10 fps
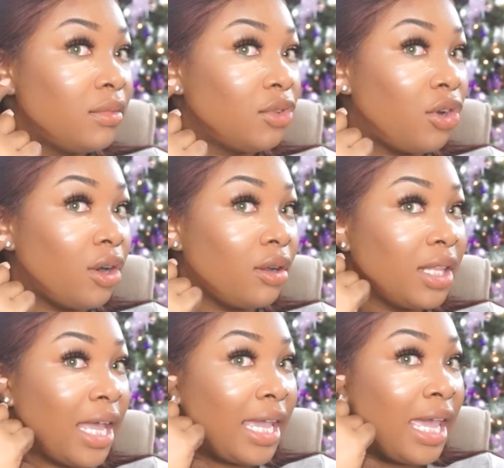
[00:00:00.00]
girl, it
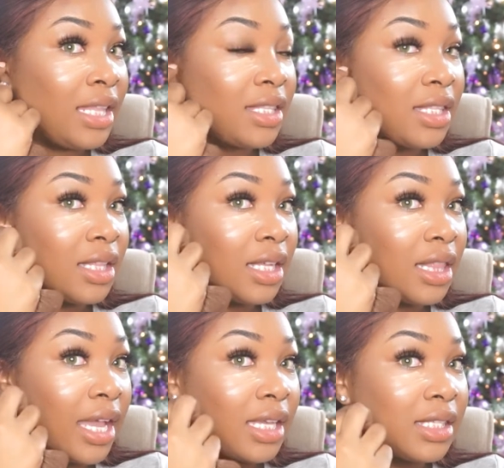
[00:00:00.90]
like instantly
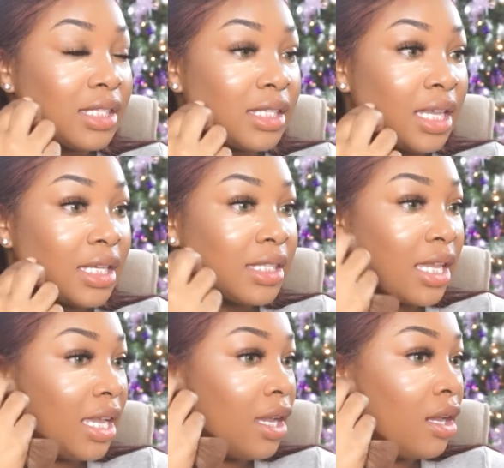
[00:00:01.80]
like sinks
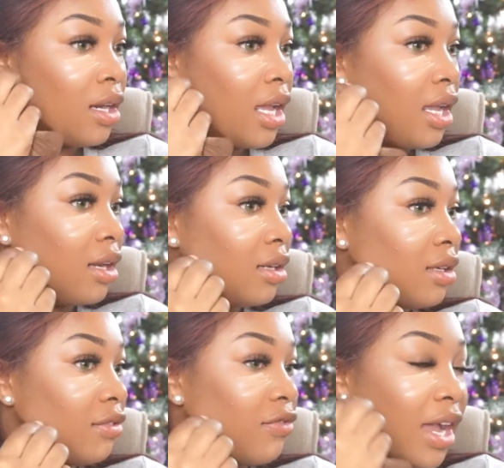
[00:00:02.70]
in and
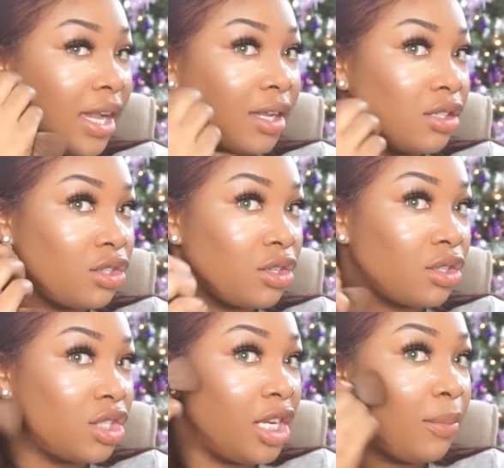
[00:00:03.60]
defines your
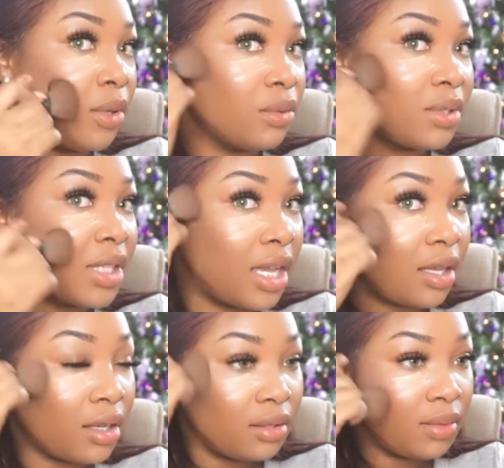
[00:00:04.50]
cheekbones.
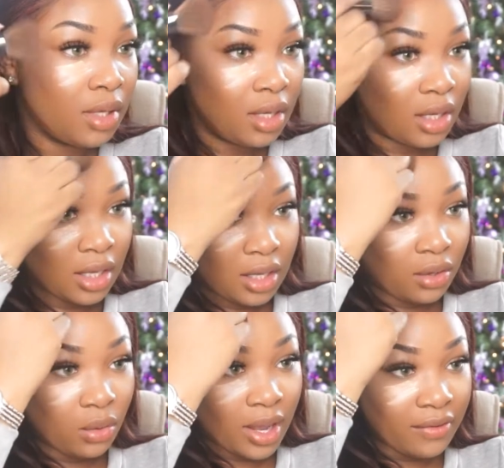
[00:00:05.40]
Like,
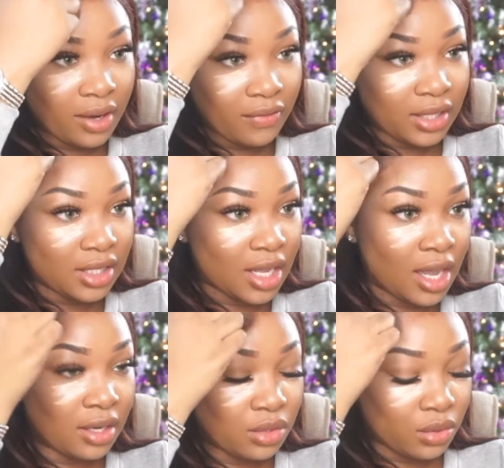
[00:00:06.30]
whoever invented
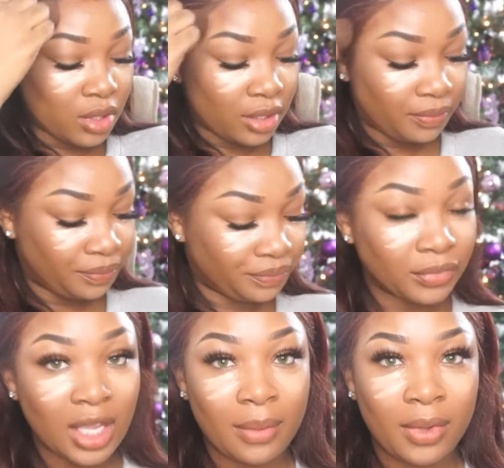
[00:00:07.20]
contouring,
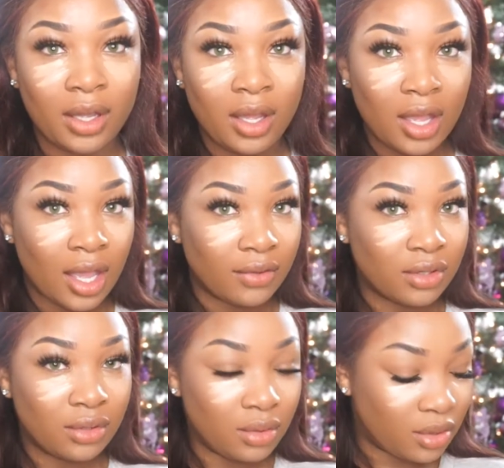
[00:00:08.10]
I'm gonna have
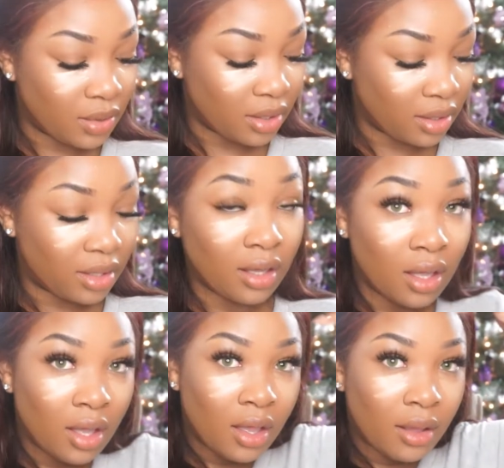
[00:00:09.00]
to do this without the thing,
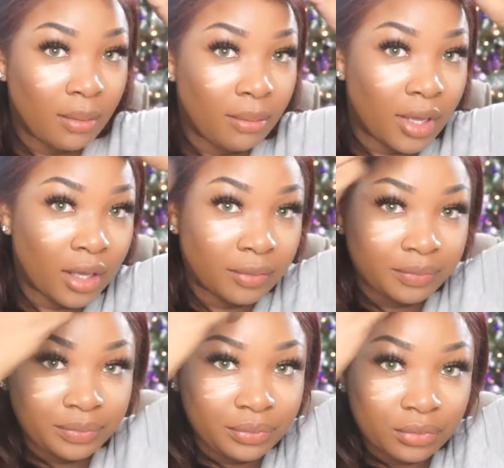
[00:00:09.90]
but